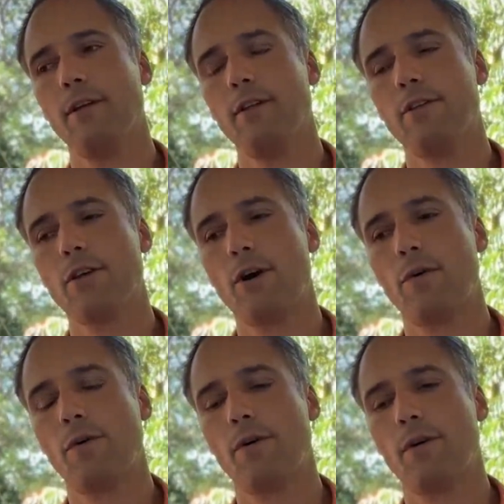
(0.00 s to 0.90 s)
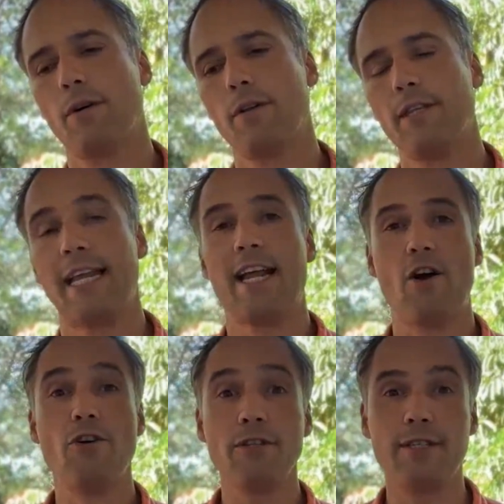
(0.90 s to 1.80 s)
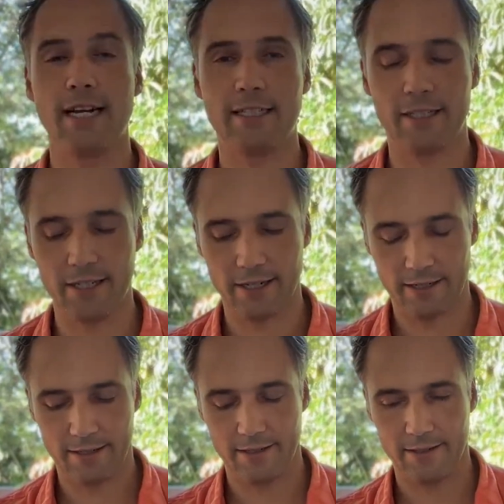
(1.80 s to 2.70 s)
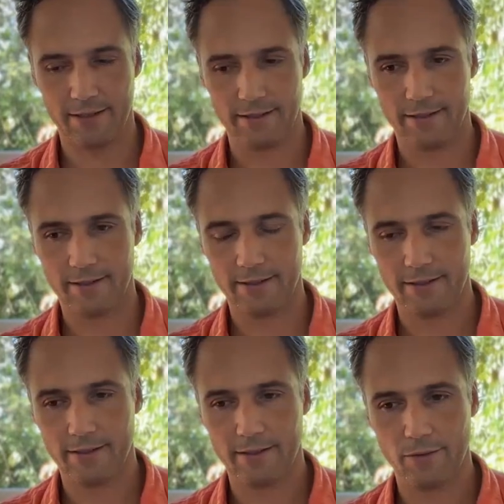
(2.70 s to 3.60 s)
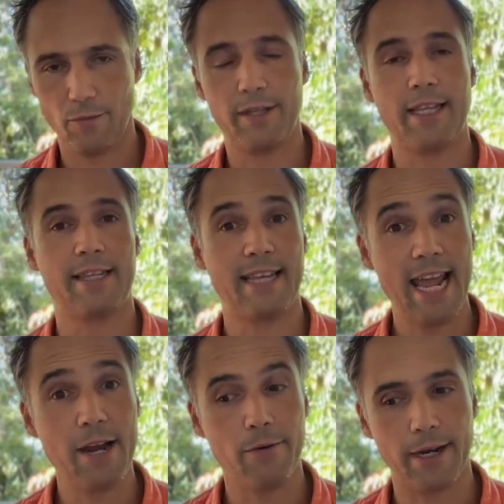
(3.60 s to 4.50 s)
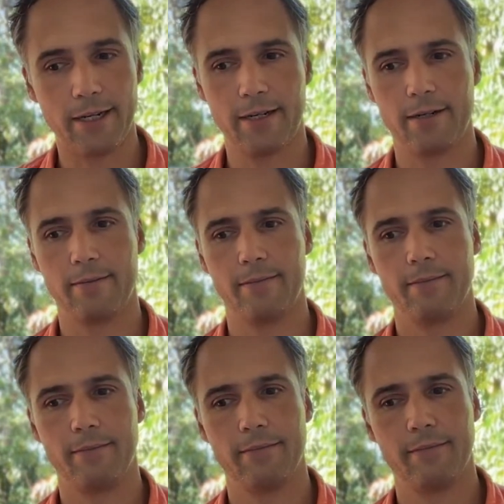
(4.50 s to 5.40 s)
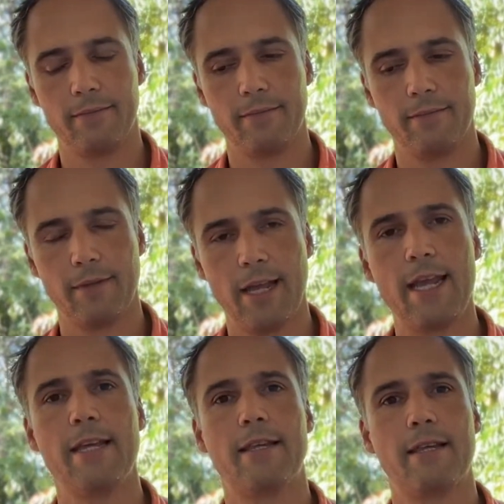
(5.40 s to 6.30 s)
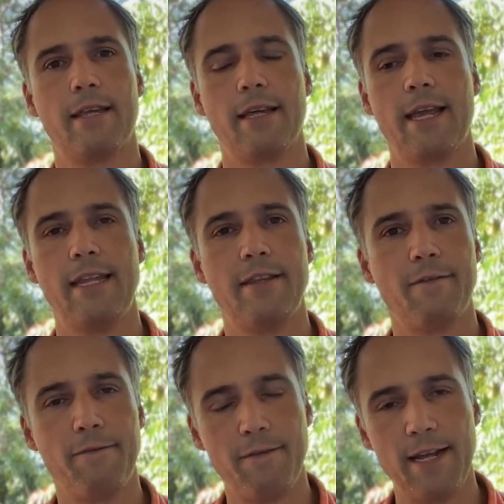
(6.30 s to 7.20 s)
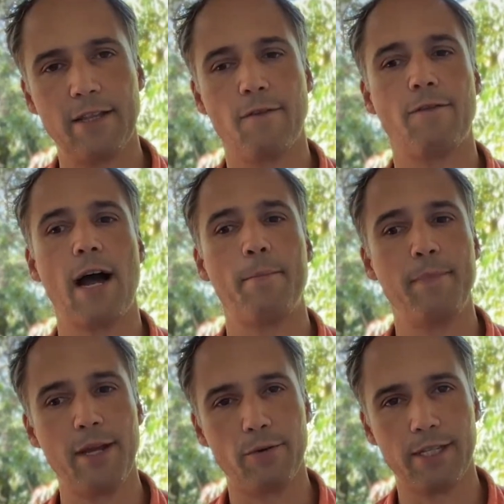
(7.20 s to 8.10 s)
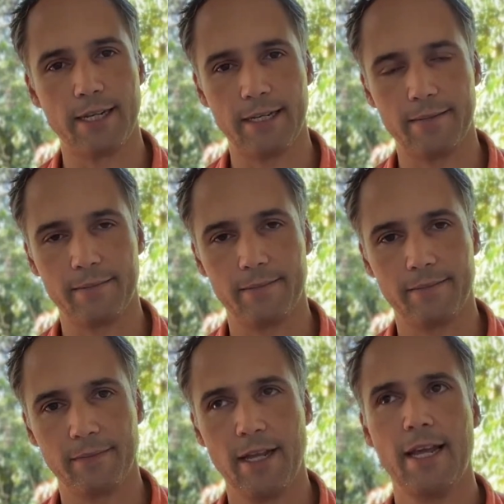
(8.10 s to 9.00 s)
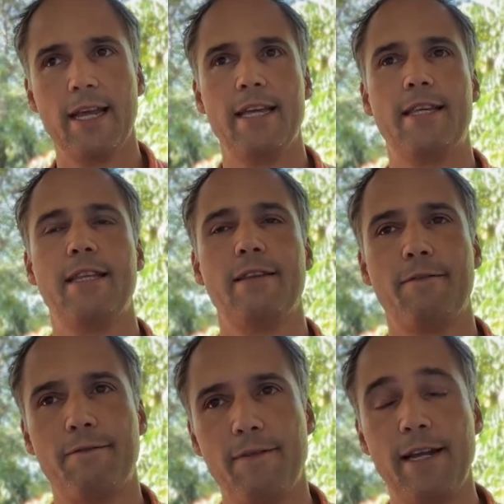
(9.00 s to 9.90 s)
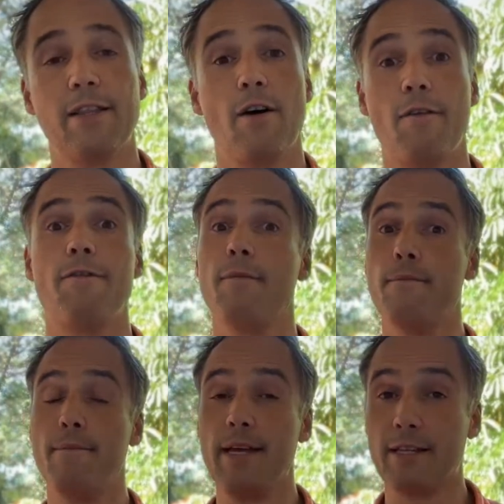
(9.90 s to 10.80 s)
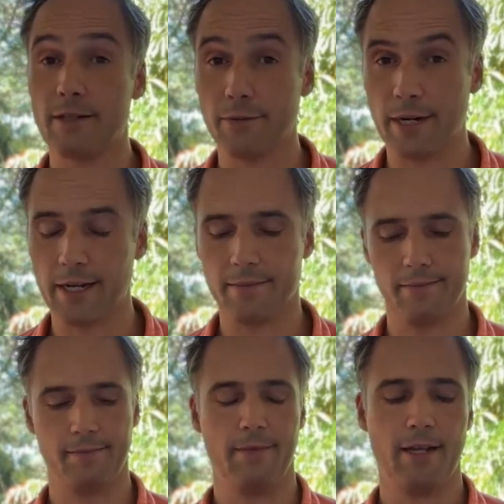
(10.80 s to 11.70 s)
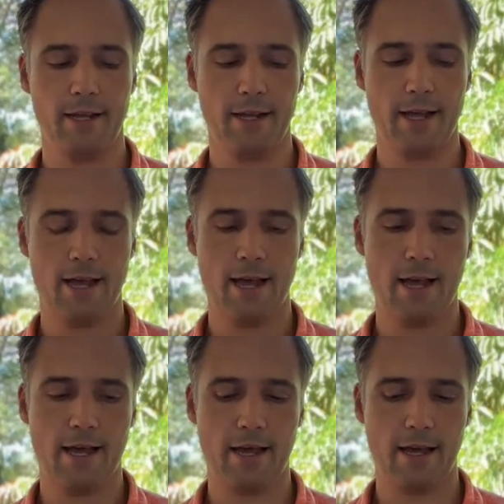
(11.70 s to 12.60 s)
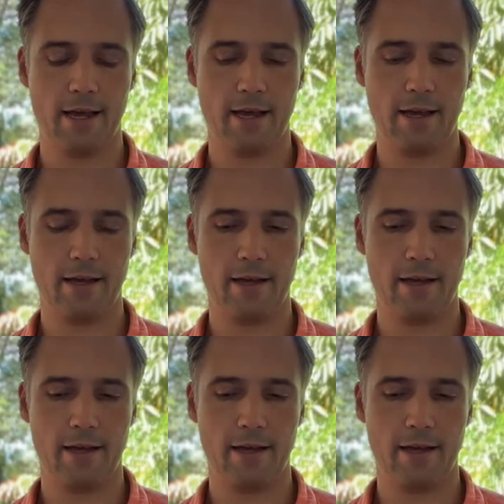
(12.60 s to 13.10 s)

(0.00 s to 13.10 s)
So the contact with the sacred is in the field of ambiguity. It's in the field of mystery. The